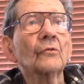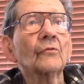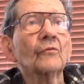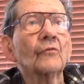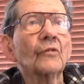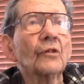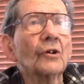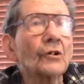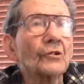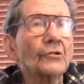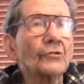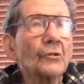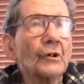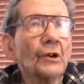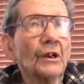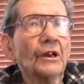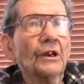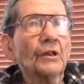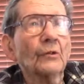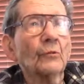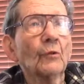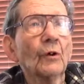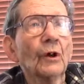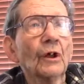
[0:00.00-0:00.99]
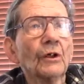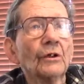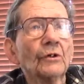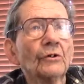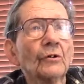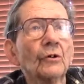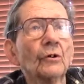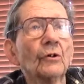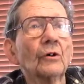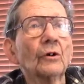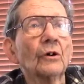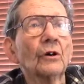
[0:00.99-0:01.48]
field training went.
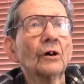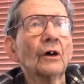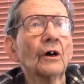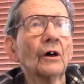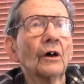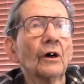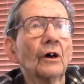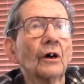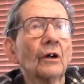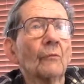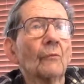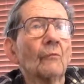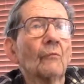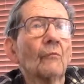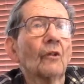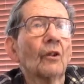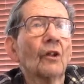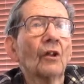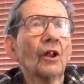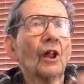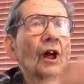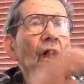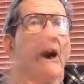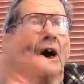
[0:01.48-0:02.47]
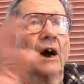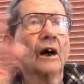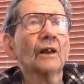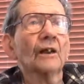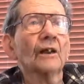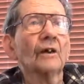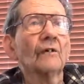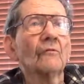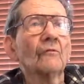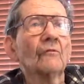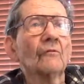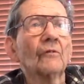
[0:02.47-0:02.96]
A lot
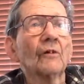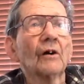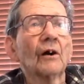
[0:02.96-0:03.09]
of